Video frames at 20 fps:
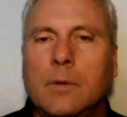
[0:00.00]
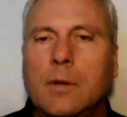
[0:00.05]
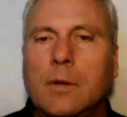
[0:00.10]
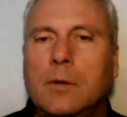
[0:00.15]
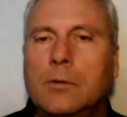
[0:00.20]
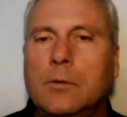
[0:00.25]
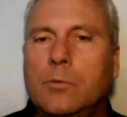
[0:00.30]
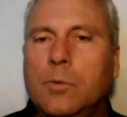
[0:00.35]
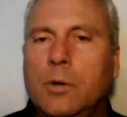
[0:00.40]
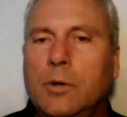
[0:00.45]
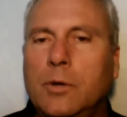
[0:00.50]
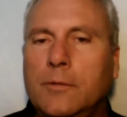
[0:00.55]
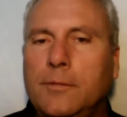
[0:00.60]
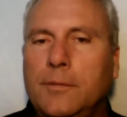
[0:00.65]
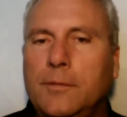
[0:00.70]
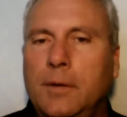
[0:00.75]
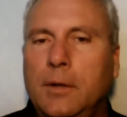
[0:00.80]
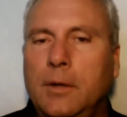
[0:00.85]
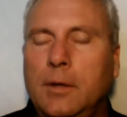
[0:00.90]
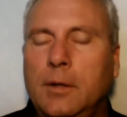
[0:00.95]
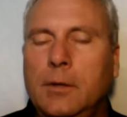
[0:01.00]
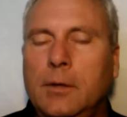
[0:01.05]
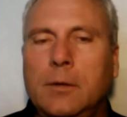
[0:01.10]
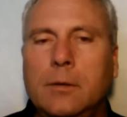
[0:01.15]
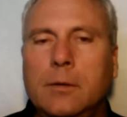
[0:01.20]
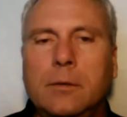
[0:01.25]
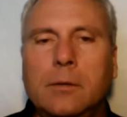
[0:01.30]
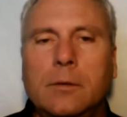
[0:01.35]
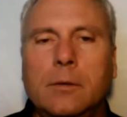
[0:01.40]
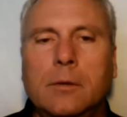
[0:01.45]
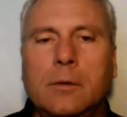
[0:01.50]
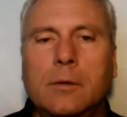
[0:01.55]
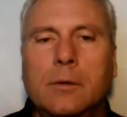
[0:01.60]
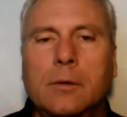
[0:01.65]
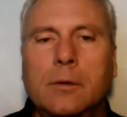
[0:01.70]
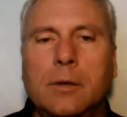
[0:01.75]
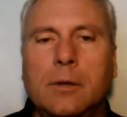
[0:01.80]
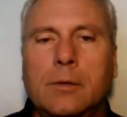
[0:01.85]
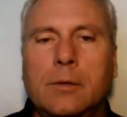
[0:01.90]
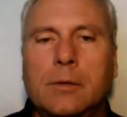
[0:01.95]
Twitter feed,
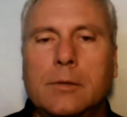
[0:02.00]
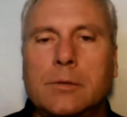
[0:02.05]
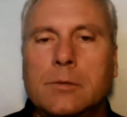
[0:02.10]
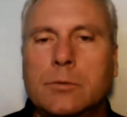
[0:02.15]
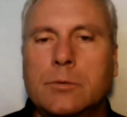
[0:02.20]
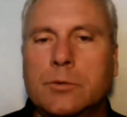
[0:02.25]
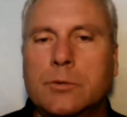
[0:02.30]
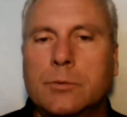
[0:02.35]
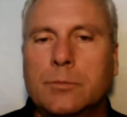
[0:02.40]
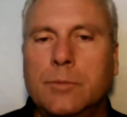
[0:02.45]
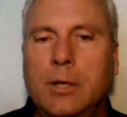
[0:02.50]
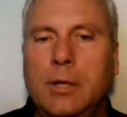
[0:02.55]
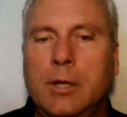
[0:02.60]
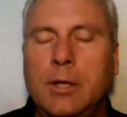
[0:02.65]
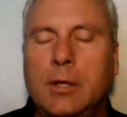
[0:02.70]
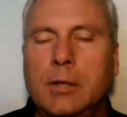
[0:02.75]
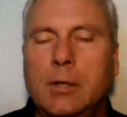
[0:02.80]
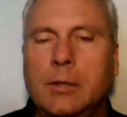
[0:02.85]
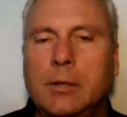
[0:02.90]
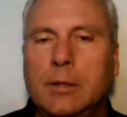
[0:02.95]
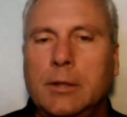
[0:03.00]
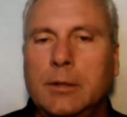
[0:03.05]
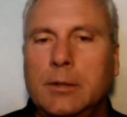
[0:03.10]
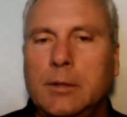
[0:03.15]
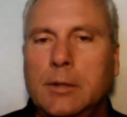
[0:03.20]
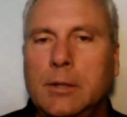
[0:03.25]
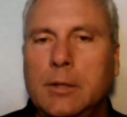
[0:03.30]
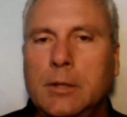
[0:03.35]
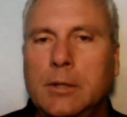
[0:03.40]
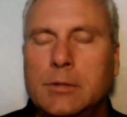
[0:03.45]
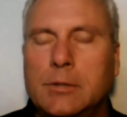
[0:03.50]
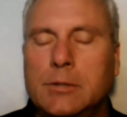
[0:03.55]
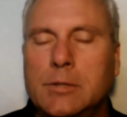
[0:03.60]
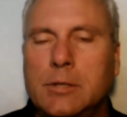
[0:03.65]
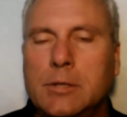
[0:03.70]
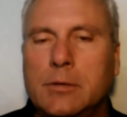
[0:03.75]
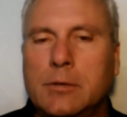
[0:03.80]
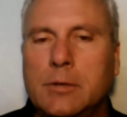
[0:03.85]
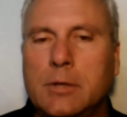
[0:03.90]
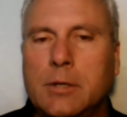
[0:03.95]
on the social media, LinkedIn,
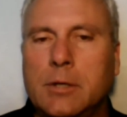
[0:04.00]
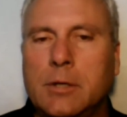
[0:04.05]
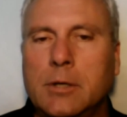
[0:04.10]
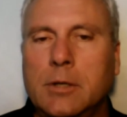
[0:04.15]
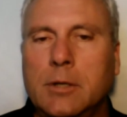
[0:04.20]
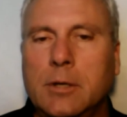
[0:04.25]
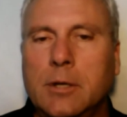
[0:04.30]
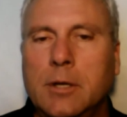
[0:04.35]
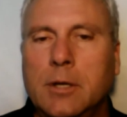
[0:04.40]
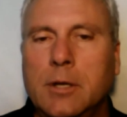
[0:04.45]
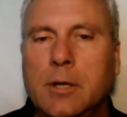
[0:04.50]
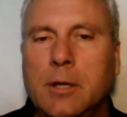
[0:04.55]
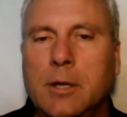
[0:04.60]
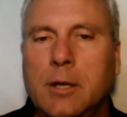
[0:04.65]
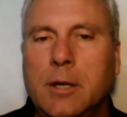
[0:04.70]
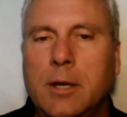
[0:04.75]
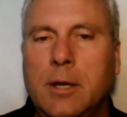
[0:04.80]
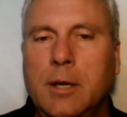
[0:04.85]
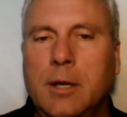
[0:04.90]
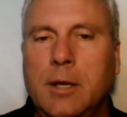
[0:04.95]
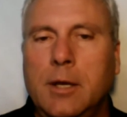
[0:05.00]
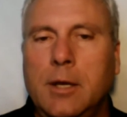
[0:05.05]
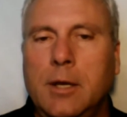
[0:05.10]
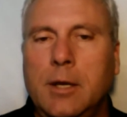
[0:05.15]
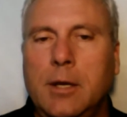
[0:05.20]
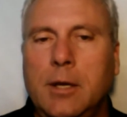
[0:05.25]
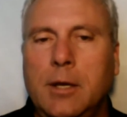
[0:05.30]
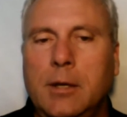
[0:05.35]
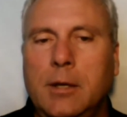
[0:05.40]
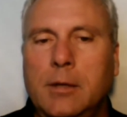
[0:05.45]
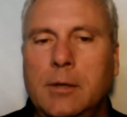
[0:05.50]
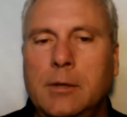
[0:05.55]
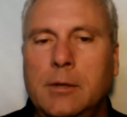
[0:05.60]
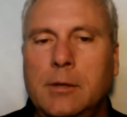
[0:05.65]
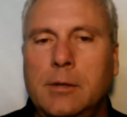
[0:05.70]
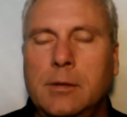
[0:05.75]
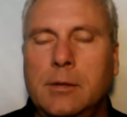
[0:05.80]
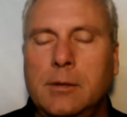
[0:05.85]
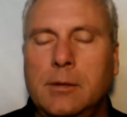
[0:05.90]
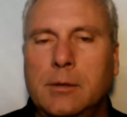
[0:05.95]
etc.
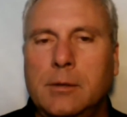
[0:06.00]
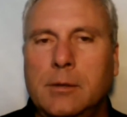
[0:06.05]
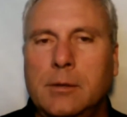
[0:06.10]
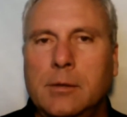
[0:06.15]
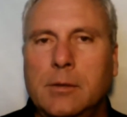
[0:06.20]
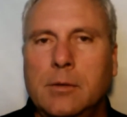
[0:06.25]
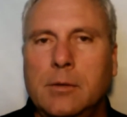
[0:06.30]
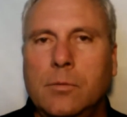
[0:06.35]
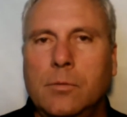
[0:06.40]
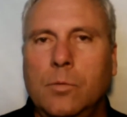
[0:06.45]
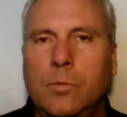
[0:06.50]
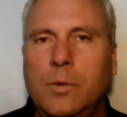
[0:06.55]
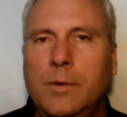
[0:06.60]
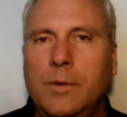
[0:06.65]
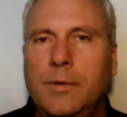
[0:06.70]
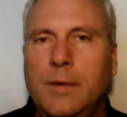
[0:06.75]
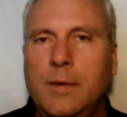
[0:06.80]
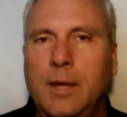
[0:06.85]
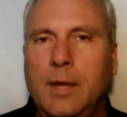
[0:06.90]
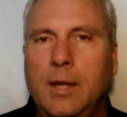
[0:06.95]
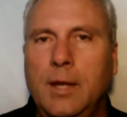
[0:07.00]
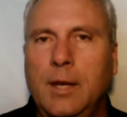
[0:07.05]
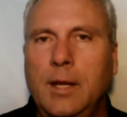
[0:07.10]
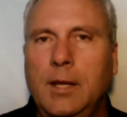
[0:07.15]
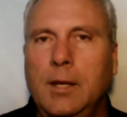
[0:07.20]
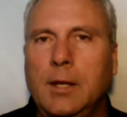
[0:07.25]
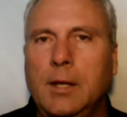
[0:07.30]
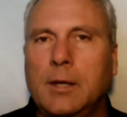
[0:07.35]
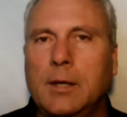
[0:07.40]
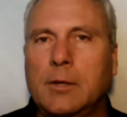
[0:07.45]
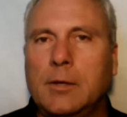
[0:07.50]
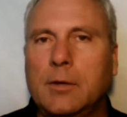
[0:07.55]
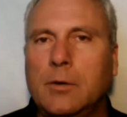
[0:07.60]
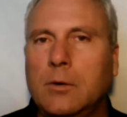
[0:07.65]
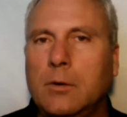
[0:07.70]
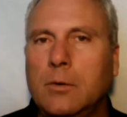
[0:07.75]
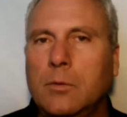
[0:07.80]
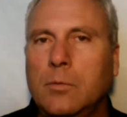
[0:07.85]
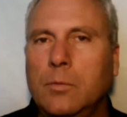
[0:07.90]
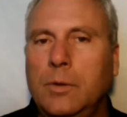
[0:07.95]
And with any luck at
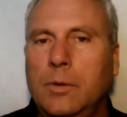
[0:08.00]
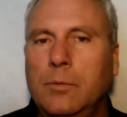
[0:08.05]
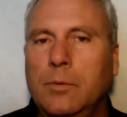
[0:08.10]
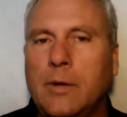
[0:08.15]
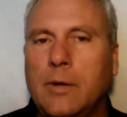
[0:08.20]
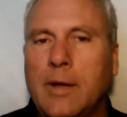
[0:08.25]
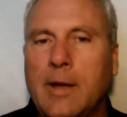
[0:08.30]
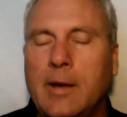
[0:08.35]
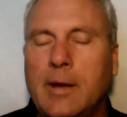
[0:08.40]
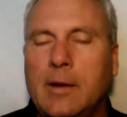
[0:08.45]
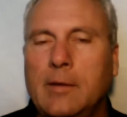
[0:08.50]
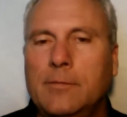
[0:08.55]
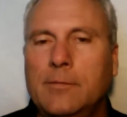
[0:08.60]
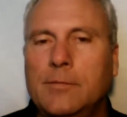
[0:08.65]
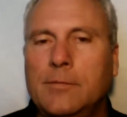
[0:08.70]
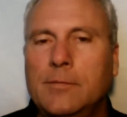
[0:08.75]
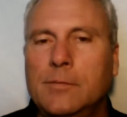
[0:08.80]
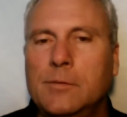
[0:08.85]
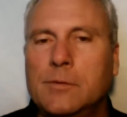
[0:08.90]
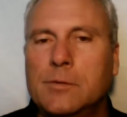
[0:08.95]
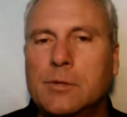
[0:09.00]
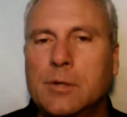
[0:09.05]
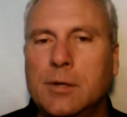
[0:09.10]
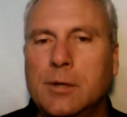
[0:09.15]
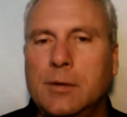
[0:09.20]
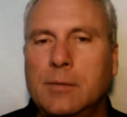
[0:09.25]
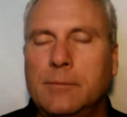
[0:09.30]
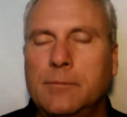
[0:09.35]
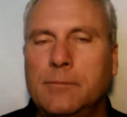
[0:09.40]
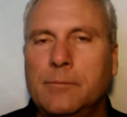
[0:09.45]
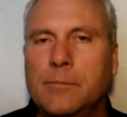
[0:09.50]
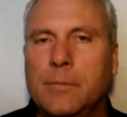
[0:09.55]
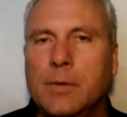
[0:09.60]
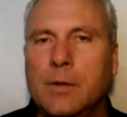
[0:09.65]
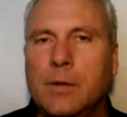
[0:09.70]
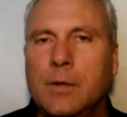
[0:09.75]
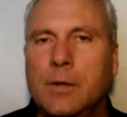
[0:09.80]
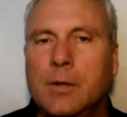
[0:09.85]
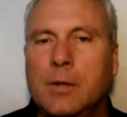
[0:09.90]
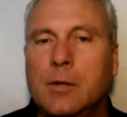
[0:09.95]
all, we will have some
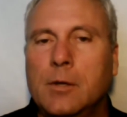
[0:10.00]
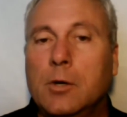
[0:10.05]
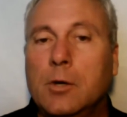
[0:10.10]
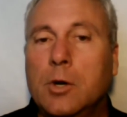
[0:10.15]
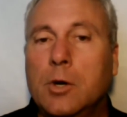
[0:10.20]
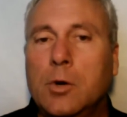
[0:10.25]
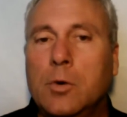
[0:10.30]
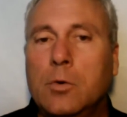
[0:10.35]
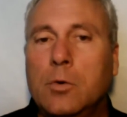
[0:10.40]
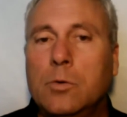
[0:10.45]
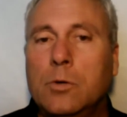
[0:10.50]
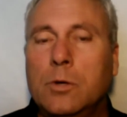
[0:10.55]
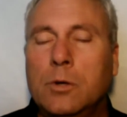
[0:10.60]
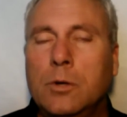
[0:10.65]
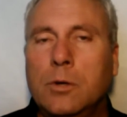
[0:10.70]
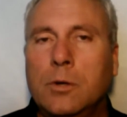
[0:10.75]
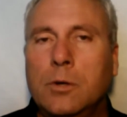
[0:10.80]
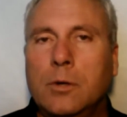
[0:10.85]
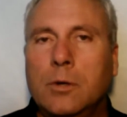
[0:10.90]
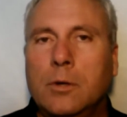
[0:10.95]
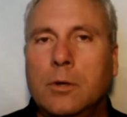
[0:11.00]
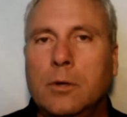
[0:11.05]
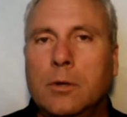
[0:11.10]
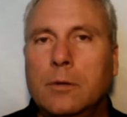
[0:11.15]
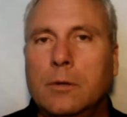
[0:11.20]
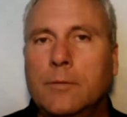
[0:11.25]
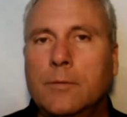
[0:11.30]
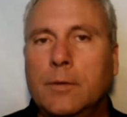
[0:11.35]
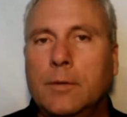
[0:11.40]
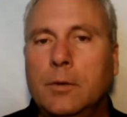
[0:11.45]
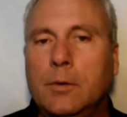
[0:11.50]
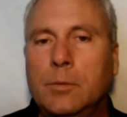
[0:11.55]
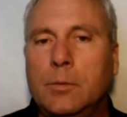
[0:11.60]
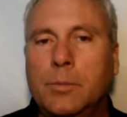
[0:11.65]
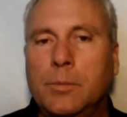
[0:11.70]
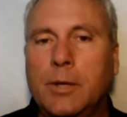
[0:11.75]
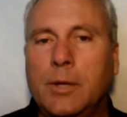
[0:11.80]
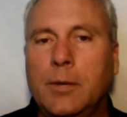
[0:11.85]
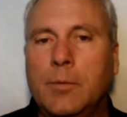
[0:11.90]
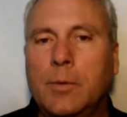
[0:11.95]
code for you to
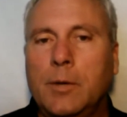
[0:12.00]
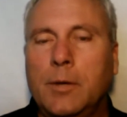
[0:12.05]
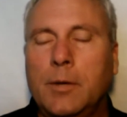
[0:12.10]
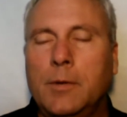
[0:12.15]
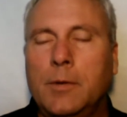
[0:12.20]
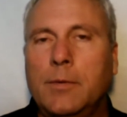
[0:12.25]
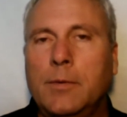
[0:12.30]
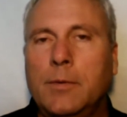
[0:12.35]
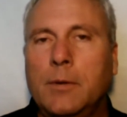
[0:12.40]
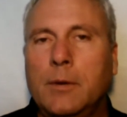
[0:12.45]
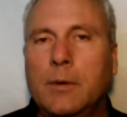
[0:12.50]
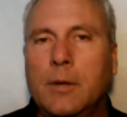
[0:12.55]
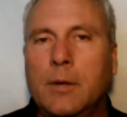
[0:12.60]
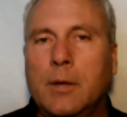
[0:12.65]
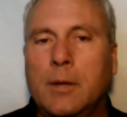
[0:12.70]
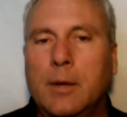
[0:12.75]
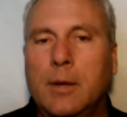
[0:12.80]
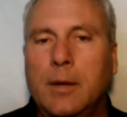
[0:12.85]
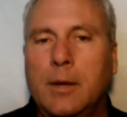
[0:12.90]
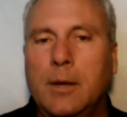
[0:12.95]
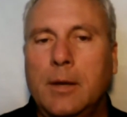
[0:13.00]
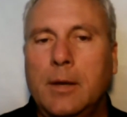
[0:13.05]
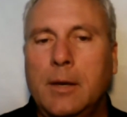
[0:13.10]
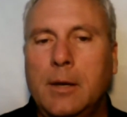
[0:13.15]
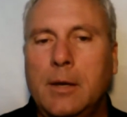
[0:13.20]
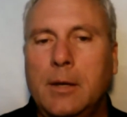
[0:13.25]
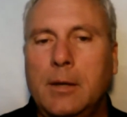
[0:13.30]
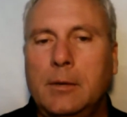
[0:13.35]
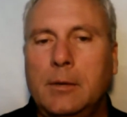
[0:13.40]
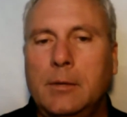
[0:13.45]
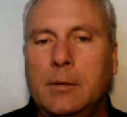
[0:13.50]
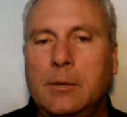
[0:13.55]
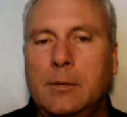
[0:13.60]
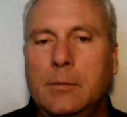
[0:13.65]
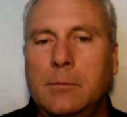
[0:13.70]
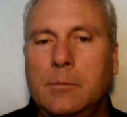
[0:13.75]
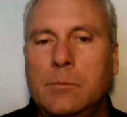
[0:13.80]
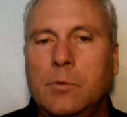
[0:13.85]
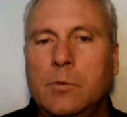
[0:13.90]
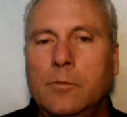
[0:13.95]
play with and
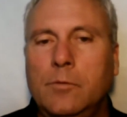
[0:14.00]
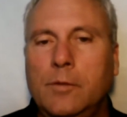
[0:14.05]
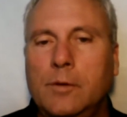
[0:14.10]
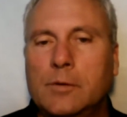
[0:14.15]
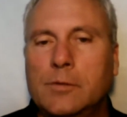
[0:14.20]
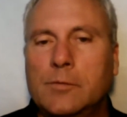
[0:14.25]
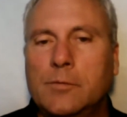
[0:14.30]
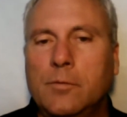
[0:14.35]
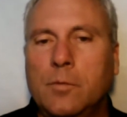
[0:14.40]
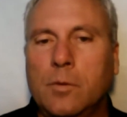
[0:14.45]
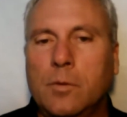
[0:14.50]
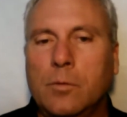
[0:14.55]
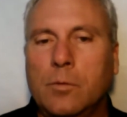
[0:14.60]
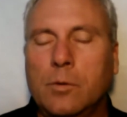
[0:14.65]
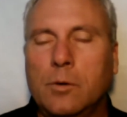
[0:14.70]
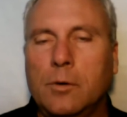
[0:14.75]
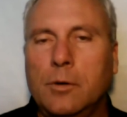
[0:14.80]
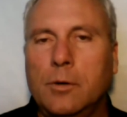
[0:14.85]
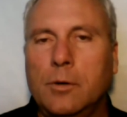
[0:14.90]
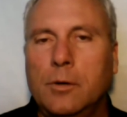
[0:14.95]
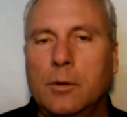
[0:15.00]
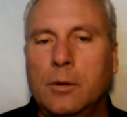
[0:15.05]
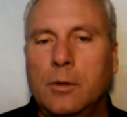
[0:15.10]
move this forward